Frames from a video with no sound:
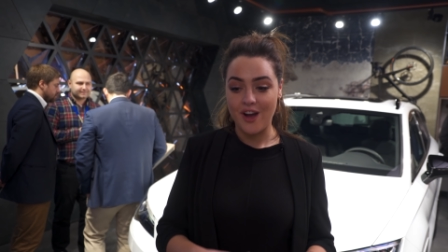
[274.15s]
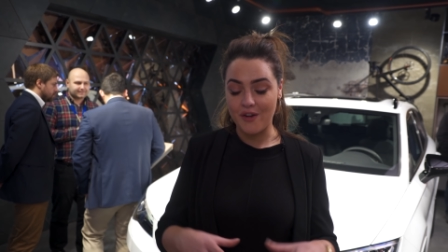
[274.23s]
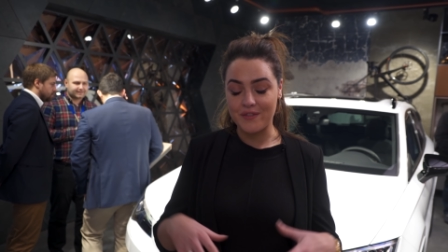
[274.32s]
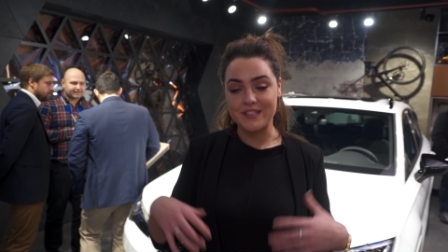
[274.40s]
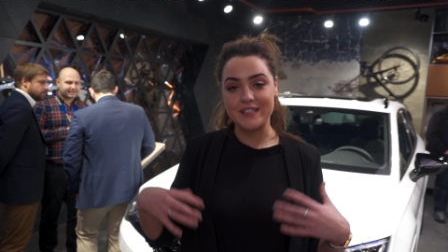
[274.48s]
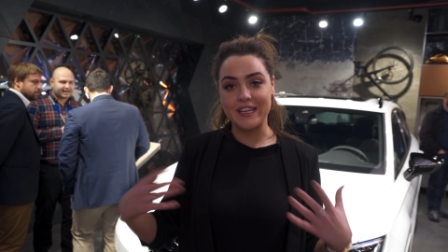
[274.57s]

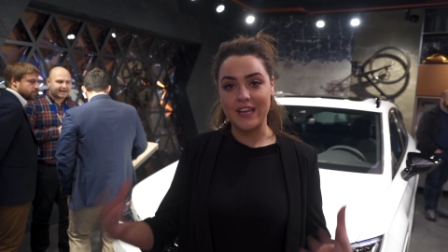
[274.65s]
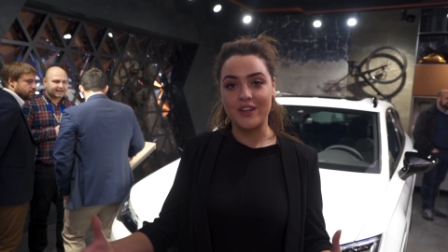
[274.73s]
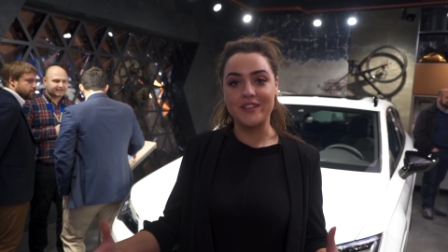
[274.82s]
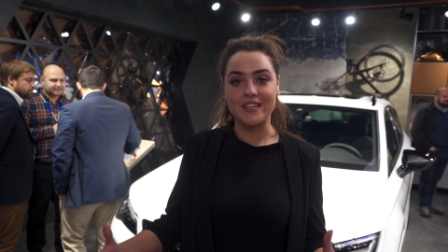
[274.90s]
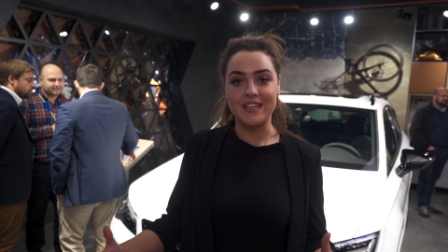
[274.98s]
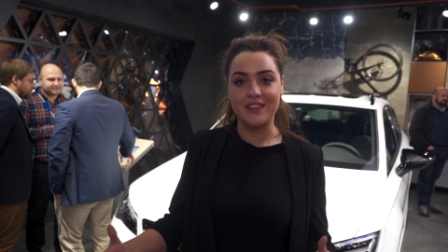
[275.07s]
obviously,
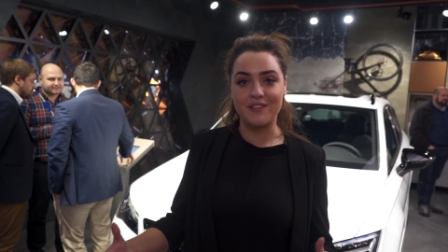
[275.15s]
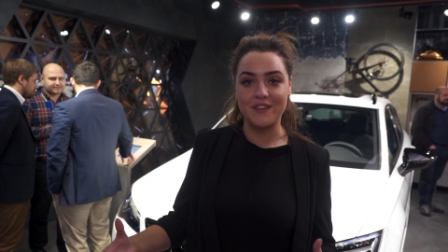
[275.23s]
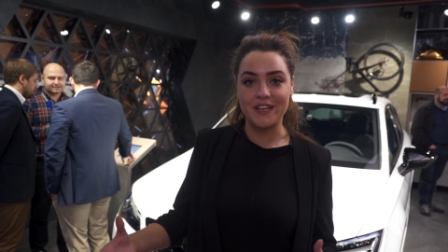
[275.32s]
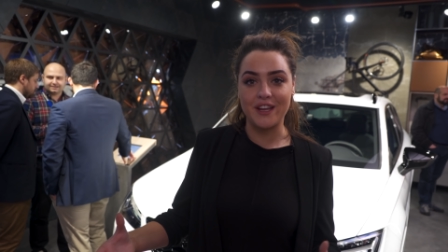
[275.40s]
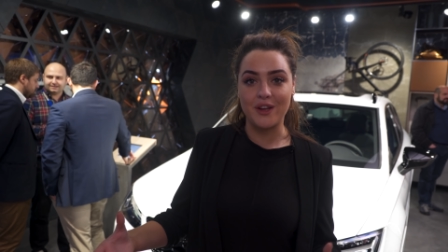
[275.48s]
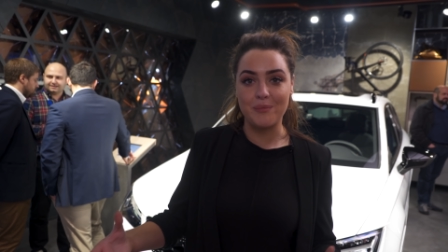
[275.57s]
underneath the
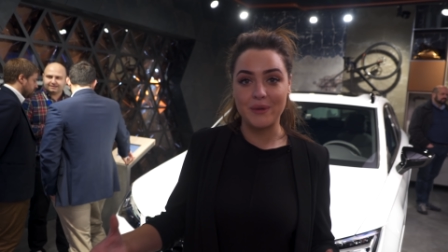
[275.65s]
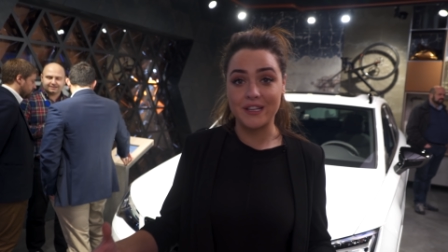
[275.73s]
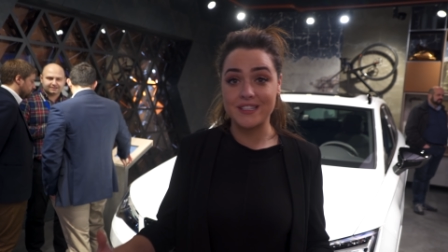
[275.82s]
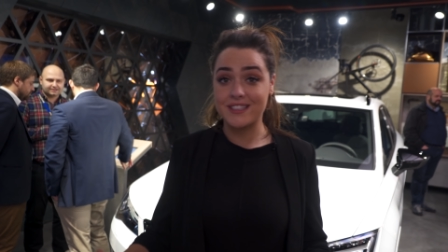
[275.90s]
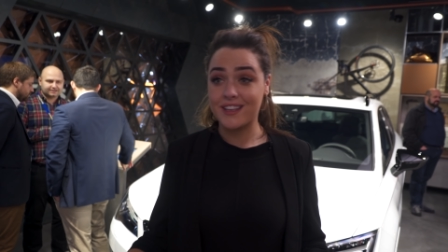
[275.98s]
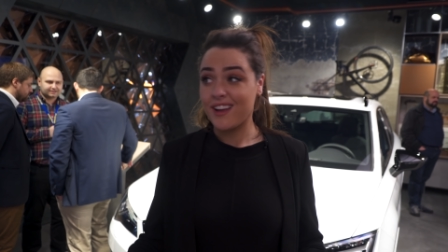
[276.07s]
video
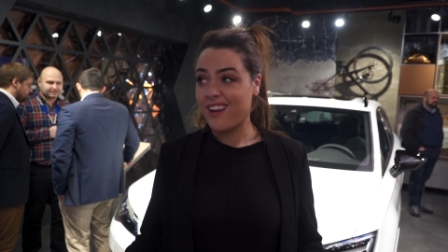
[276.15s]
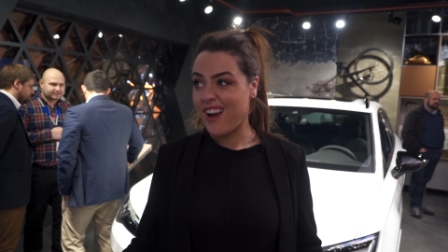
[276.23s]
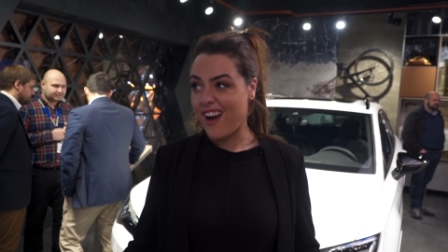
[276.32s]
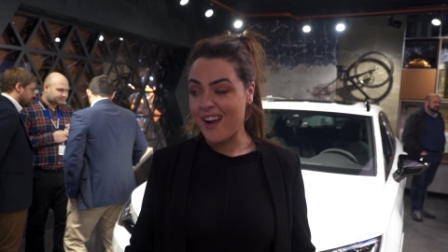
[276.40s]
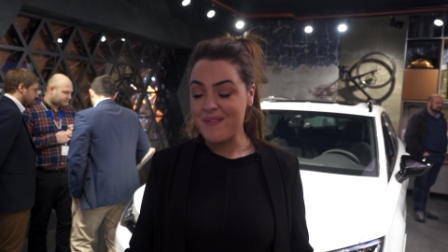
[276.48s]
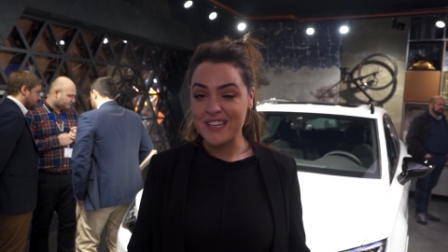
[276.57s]
because
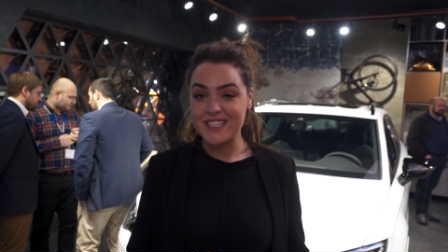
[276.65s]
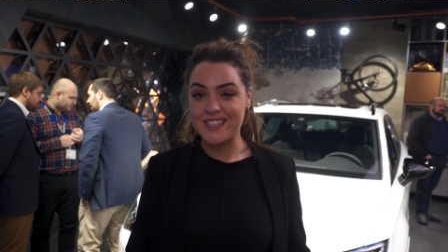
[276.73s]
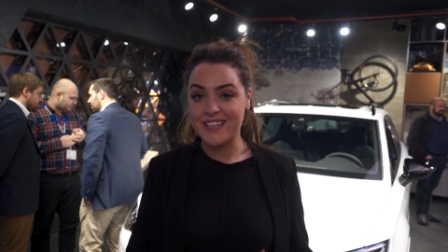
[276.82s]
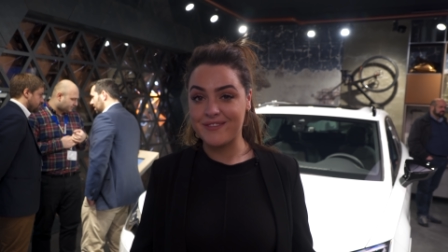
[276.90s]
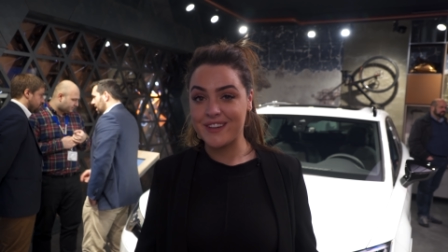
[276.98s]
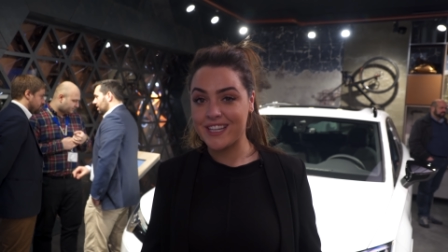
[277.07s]
I'm
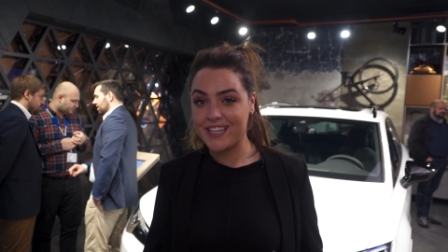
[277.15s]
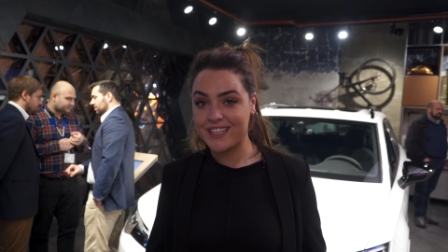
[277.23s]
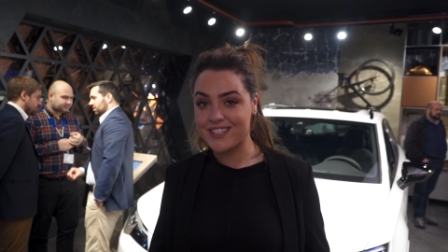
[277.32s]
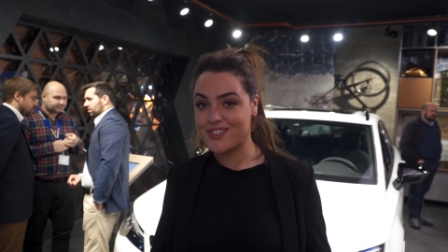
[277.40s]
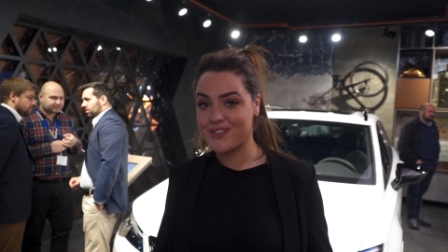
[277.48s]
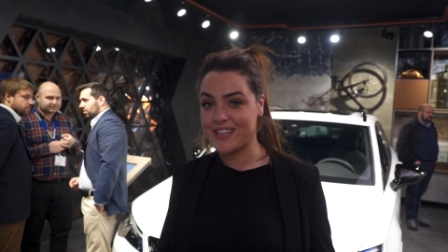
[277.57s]
actually really
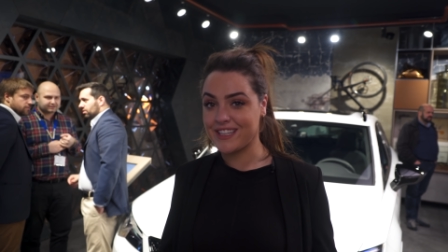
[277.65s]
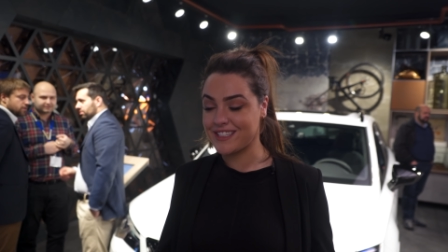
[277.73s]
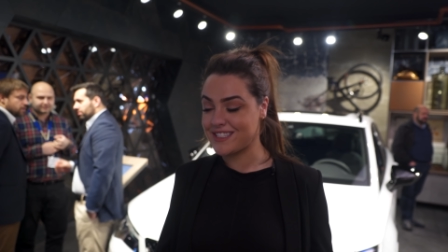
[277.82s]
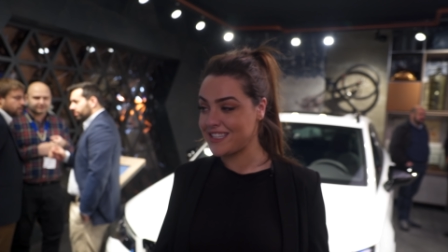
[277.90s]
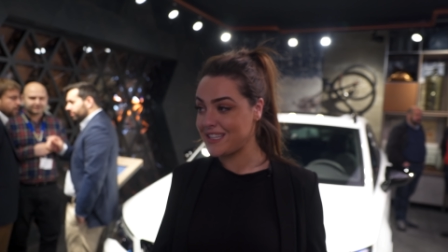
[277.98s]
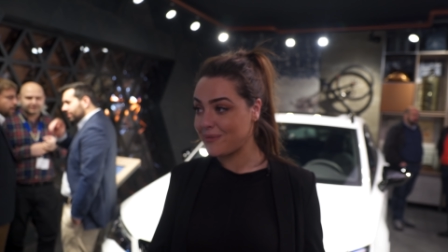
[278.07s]
intrigued
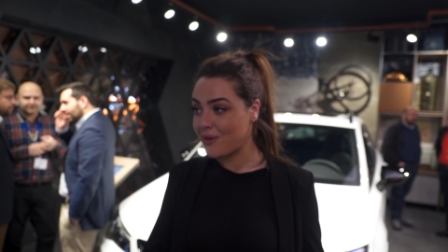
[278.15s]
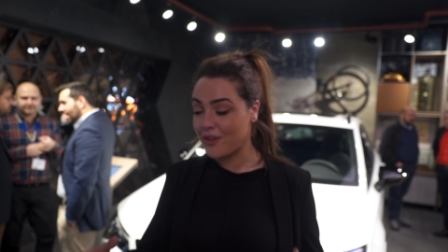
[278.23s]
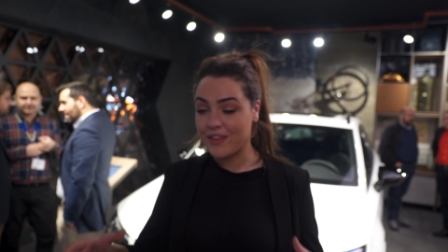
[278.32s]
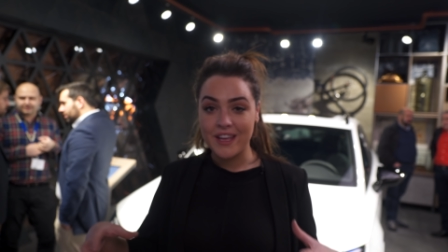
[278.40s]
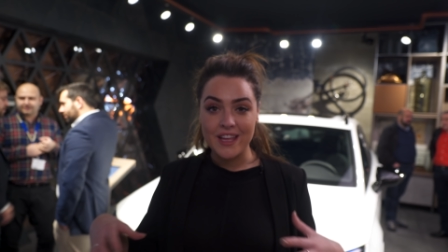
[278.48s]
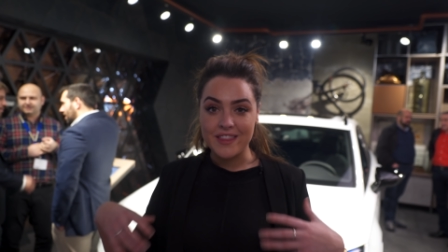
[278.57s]
to see
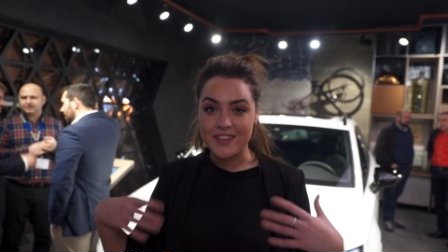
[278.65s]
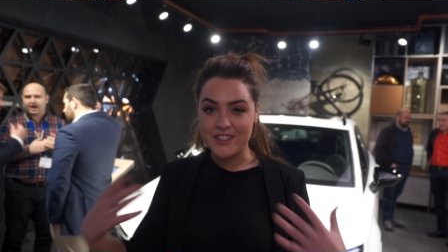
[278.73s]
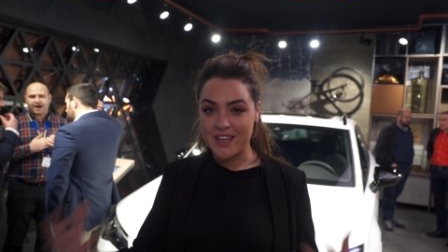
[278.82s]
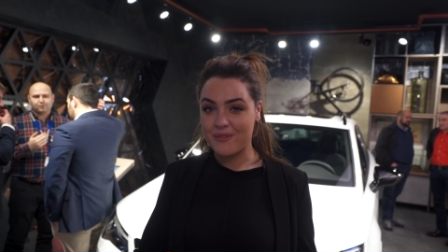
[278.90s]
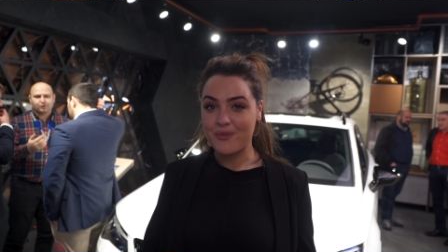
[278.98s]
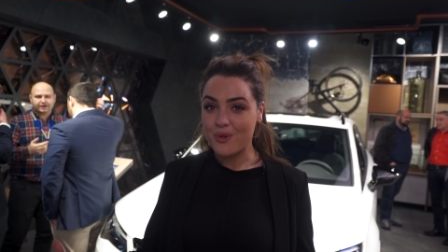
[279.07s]
what the
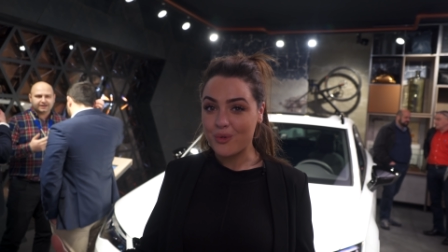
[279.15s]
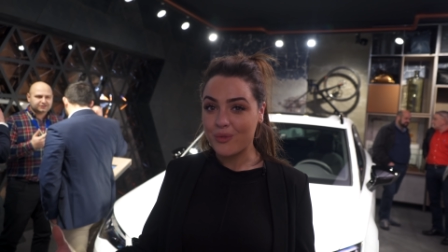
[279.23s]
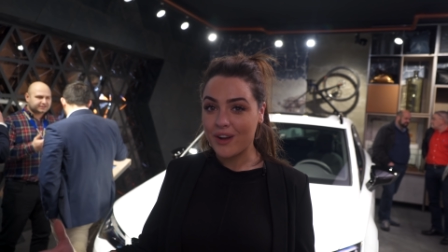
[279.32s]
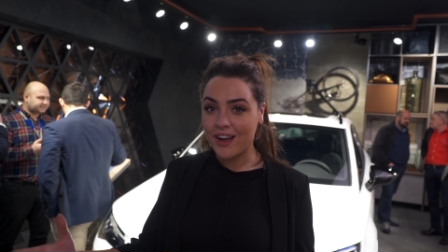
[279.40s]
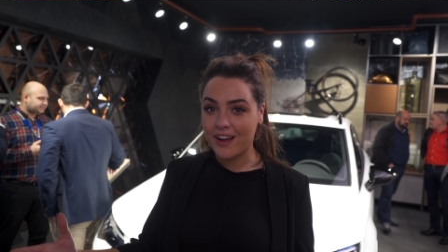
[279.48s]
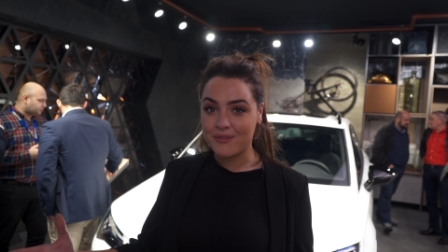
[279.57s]
general
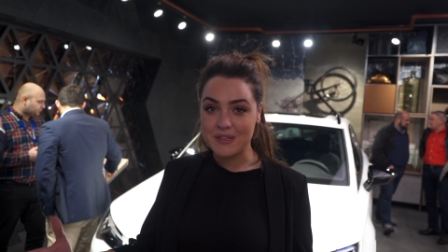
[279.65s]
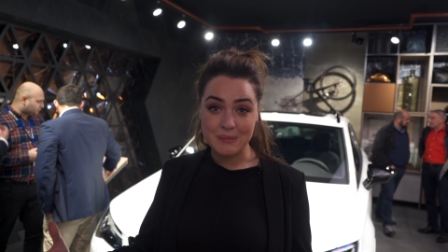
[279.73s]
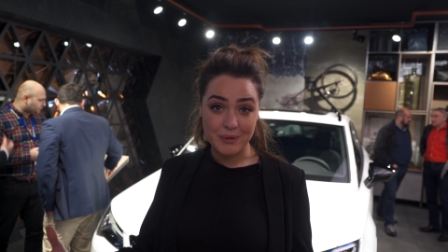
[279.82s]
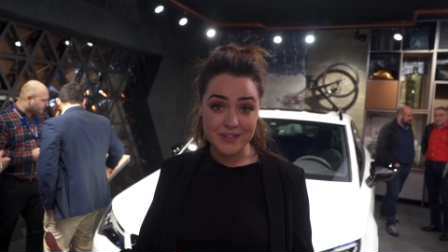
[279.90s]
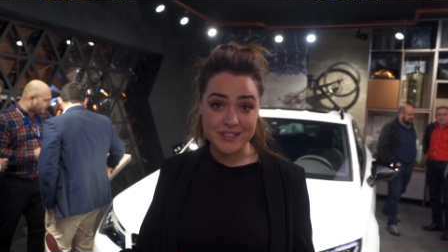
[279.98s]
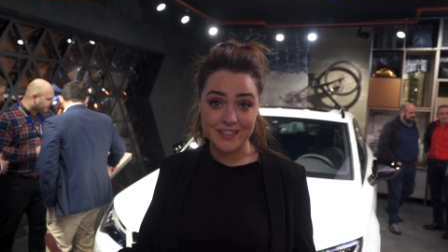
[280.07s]
uh,
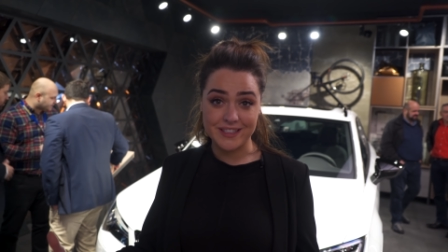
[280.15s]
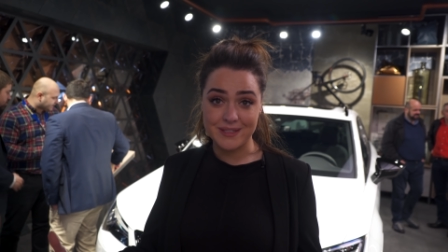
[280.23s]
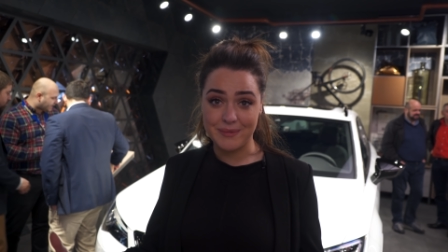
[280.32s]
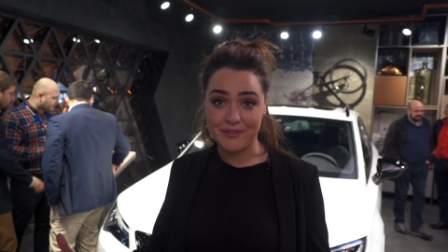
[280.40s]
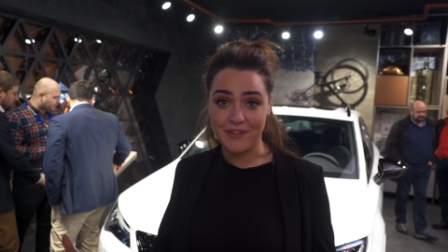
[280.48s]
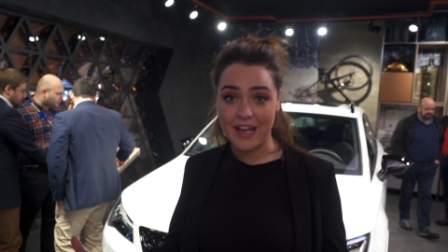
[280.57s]
response is,
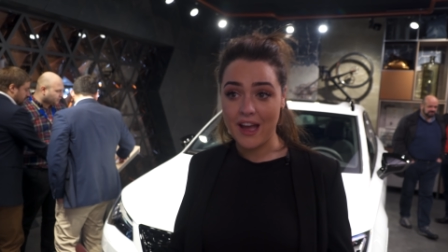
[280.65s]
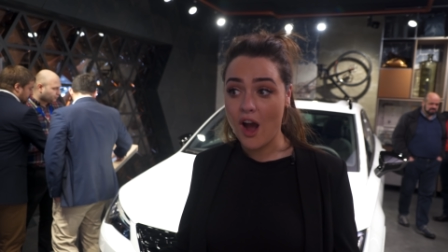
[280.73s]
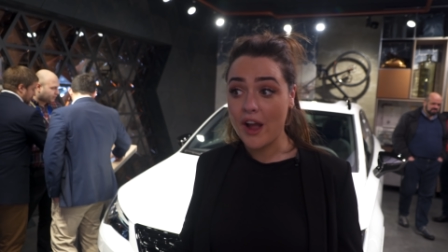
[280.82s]
to be fair.